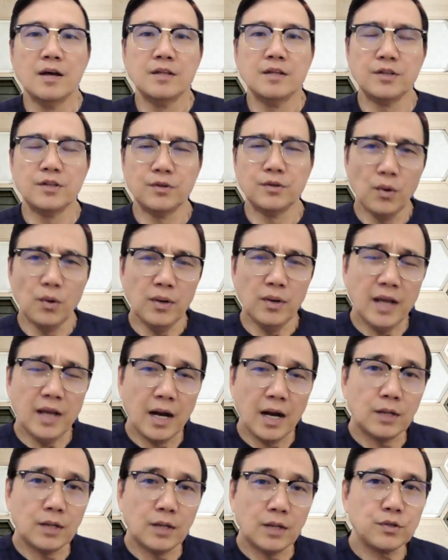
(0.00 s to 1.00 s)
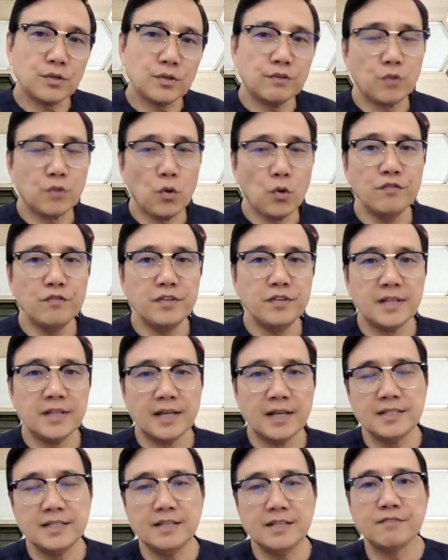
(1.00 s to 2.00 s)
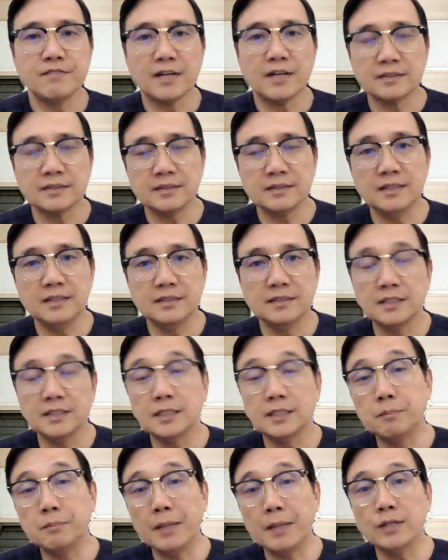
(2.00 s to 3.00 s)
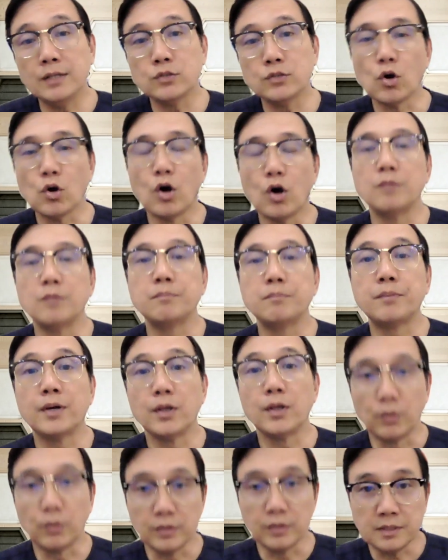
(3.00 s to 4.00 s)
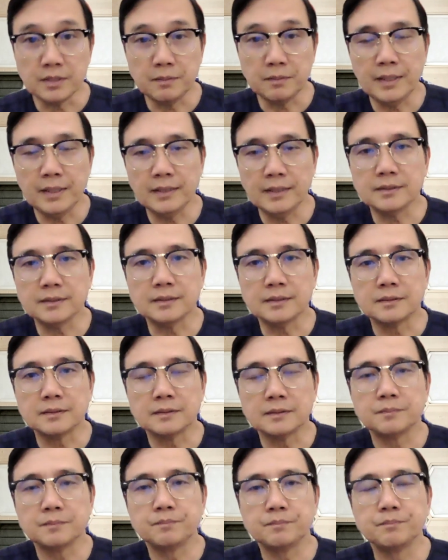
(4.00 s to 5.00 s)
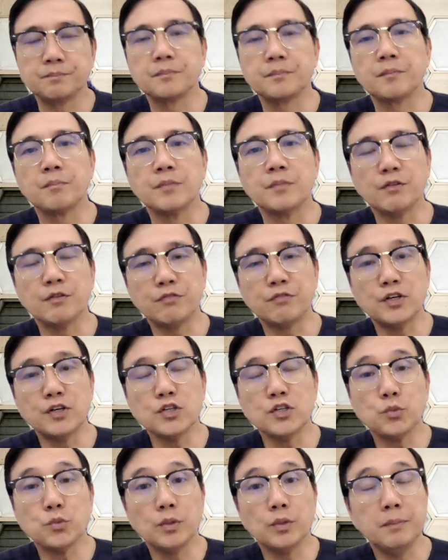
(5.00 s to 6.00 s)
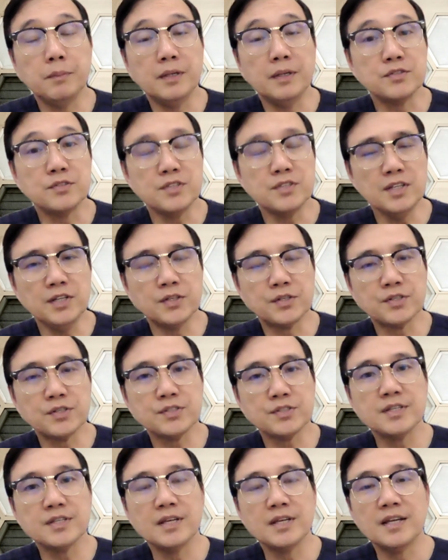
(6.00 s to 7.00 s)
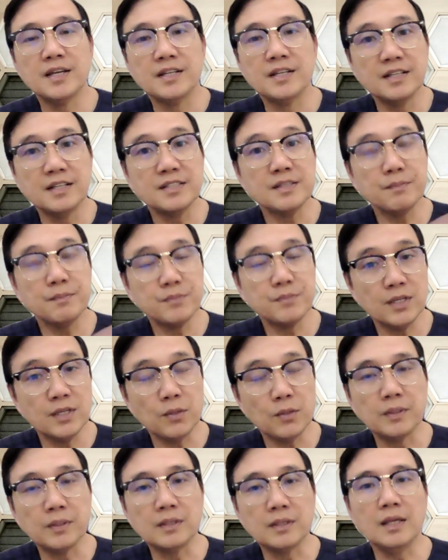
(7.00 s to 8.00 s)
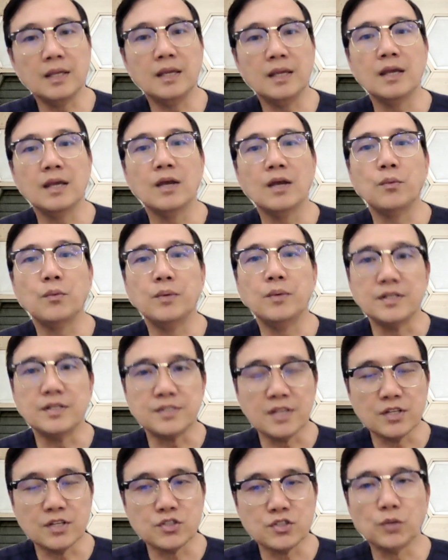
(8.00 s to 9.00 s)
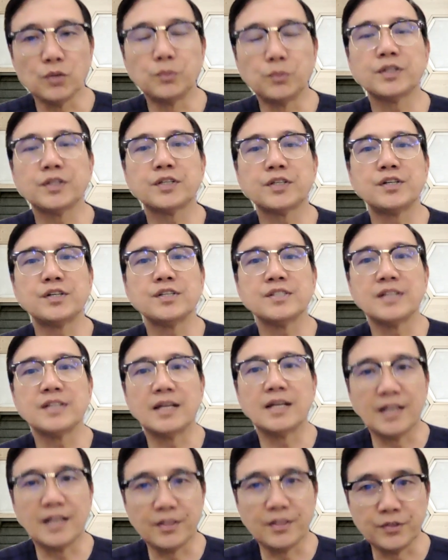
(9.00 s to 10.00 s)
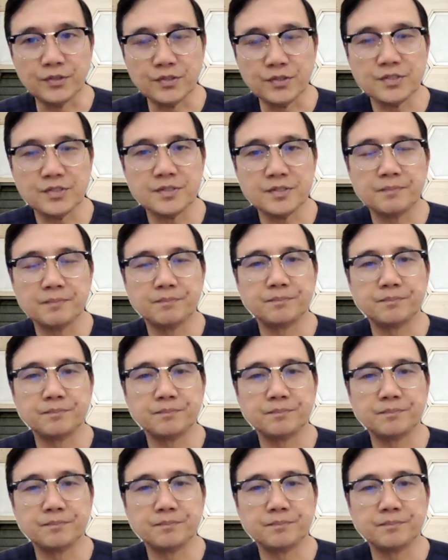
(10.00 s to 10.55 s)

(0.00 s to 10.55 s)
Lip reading: The rolling out of COVID-19 vaccines is based on priority basis. The first would be the seniors, then subsequently with essential workers and others.